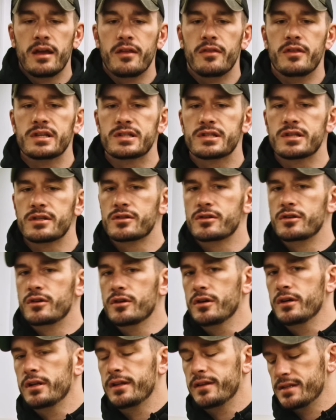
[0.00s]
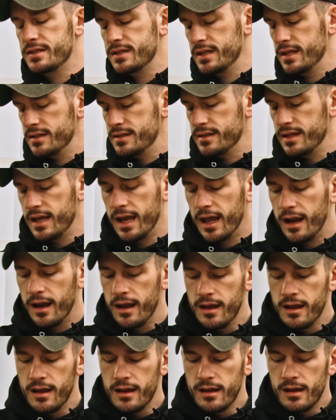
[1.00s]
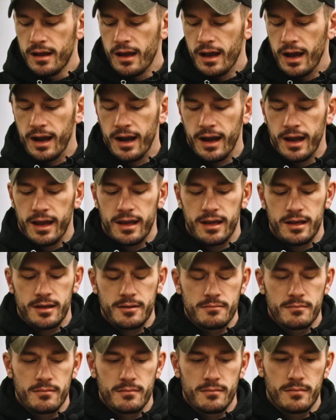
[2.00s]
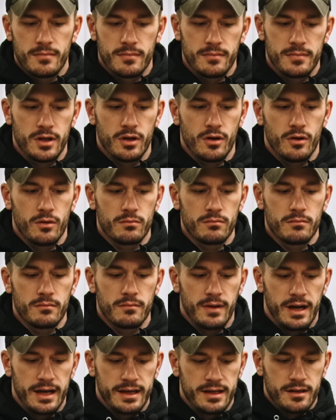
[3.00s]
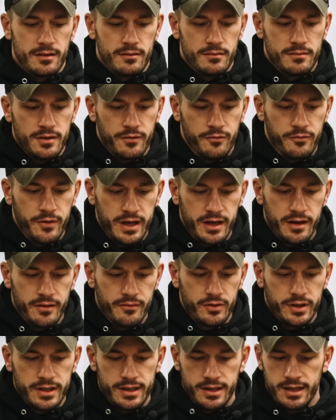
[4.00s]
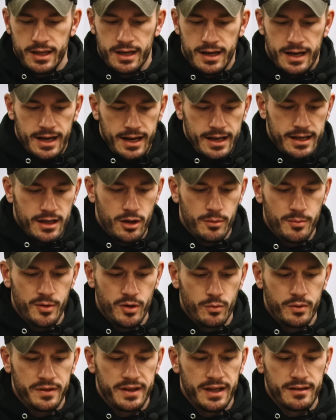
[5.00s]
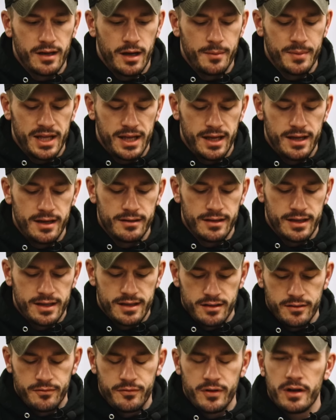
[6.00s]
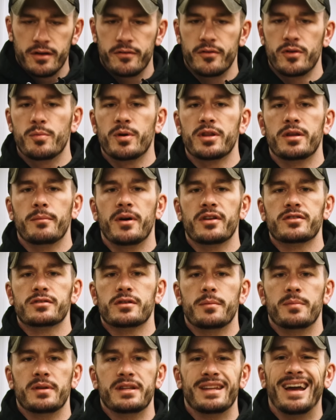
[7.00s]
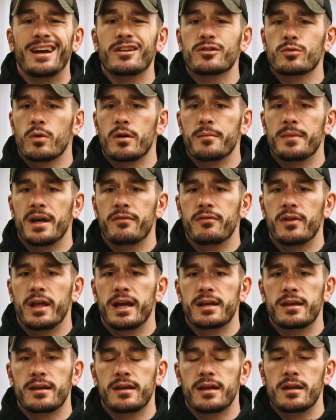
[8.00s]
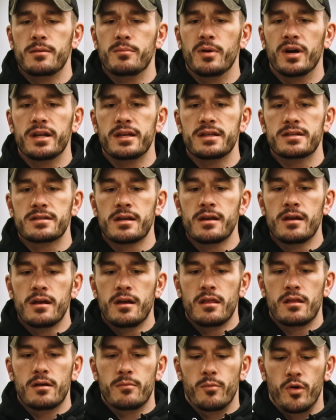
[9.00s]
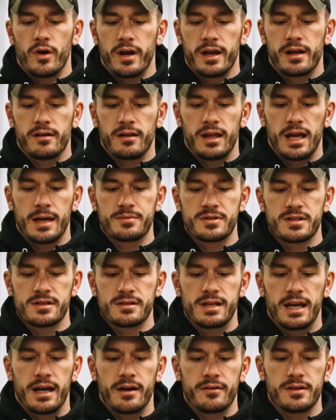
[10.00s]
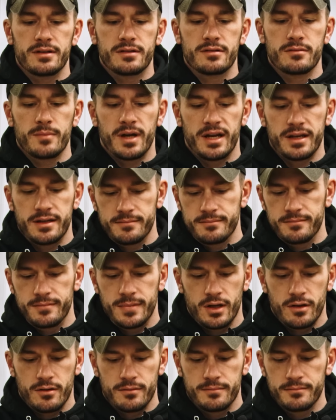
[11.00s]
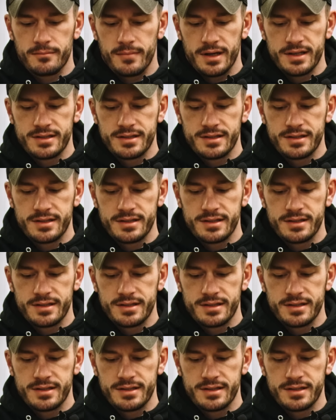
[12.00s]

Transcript: This is good in the sense that I can definitively, again, high elbow with that dominant hand, I can definitively put the muzzle up and down to where I'm not flagging any buddies. The more I collapse this down into my, my